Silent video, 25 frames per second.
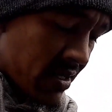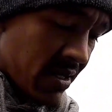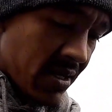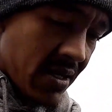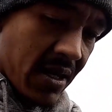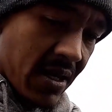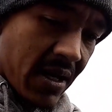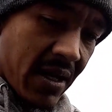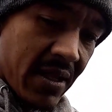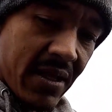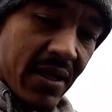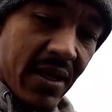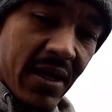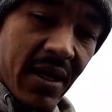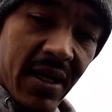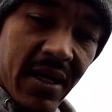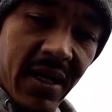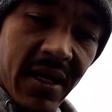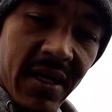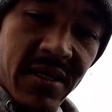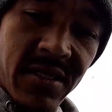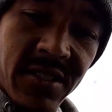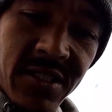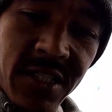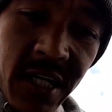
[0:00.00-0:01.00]
and then I
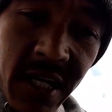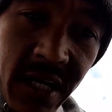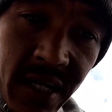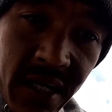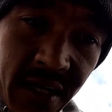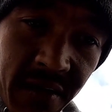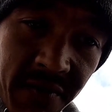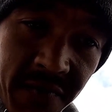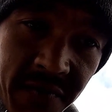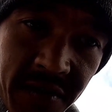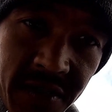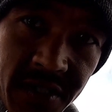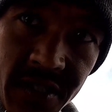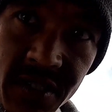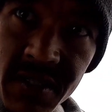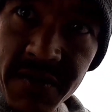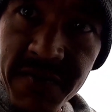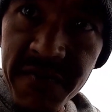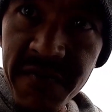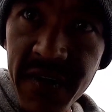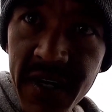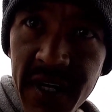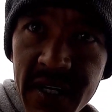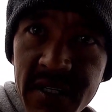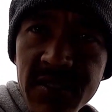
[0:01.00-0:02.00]
can check if it's the
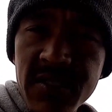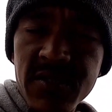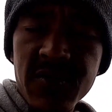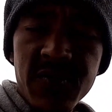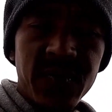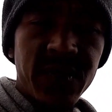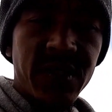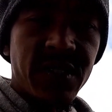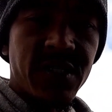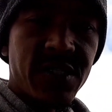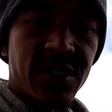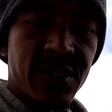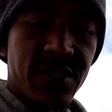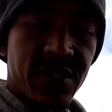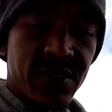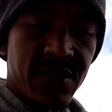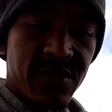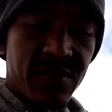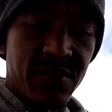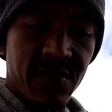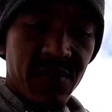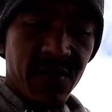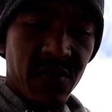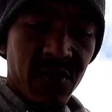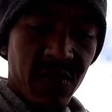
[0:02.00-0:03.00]
fan switch
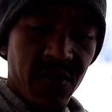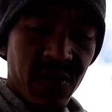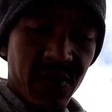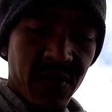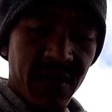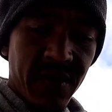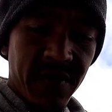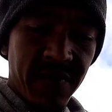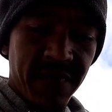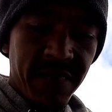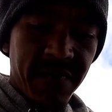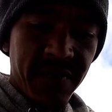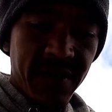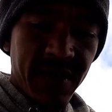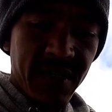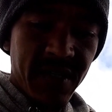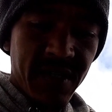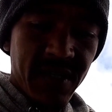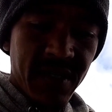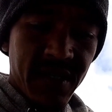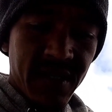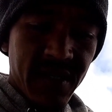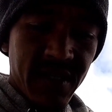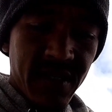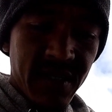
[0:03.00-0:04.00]
or if
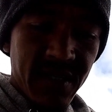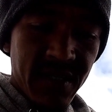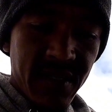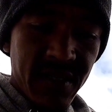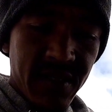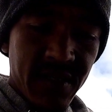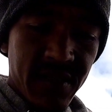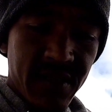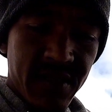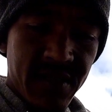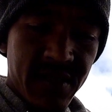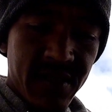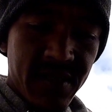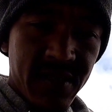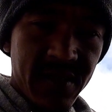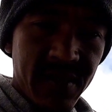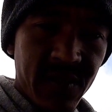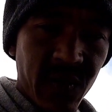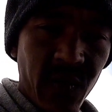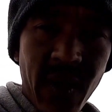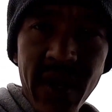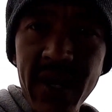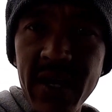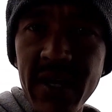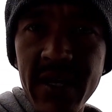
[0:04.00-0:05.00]
it's
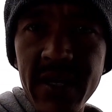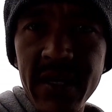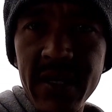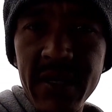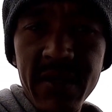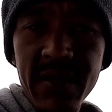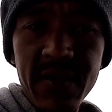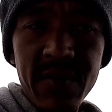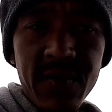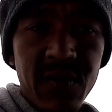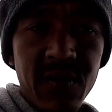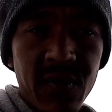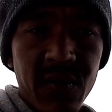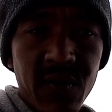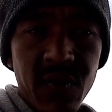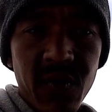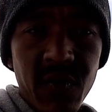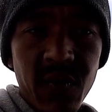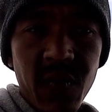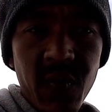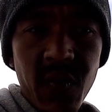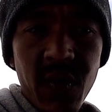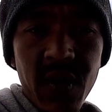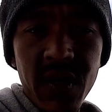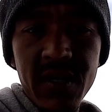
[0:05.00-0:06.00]
wiring or
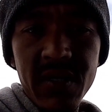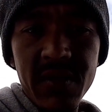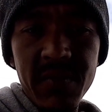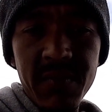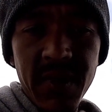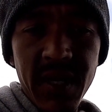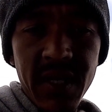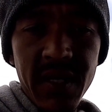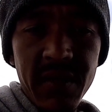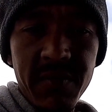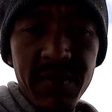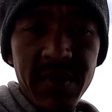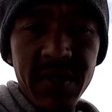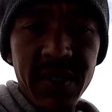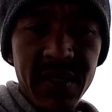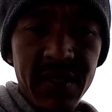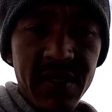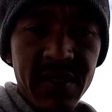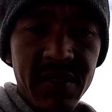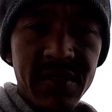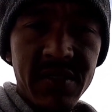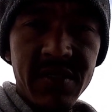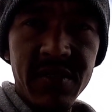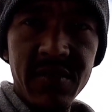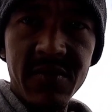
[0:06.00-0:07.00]
what it might be.
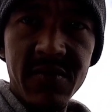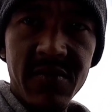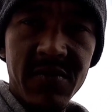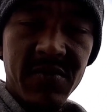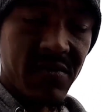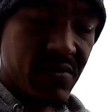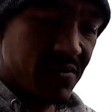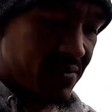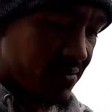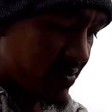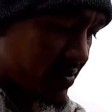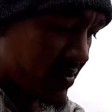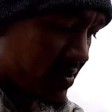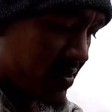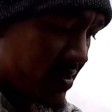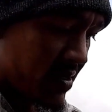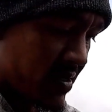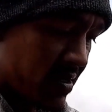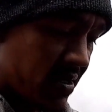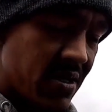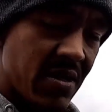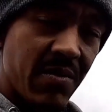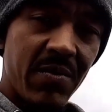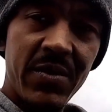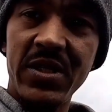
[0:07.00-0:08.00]
So
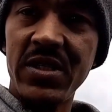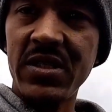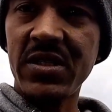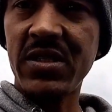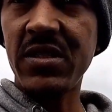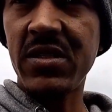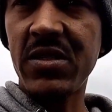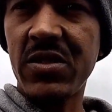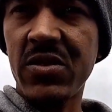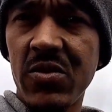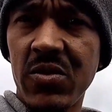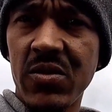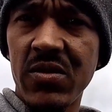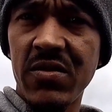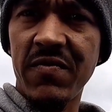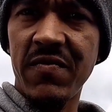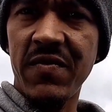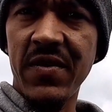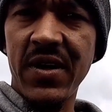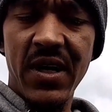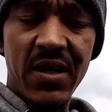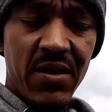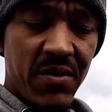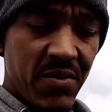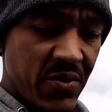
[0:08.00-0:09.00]
let me just install the
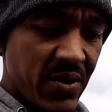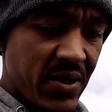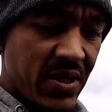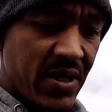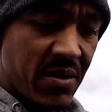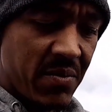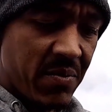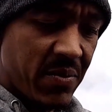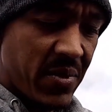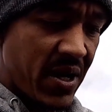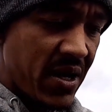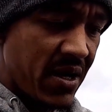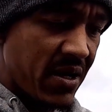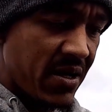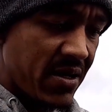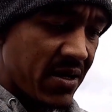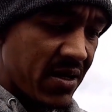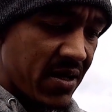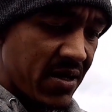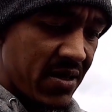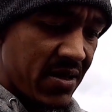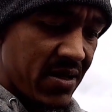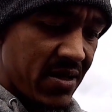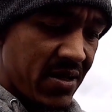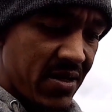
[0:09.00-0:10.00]
fan quickly back,
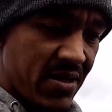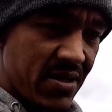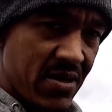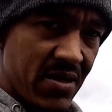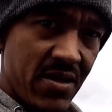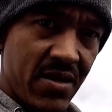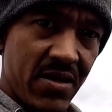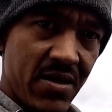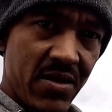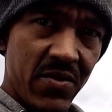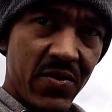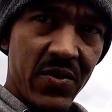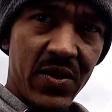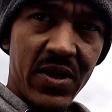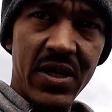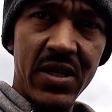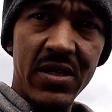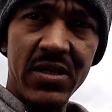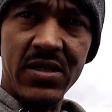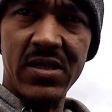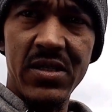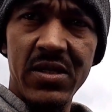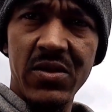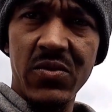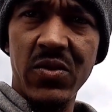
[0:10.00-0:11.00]
and then we can
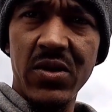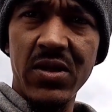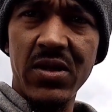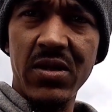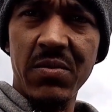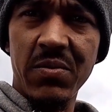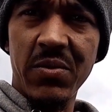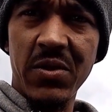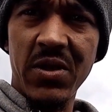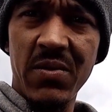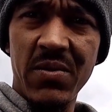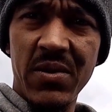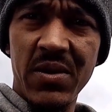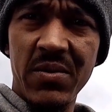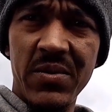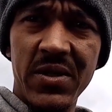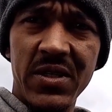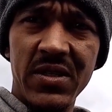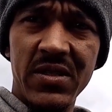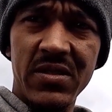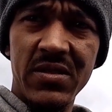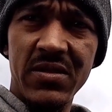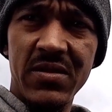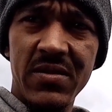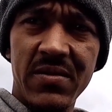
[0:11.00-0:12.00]
see what the problem is.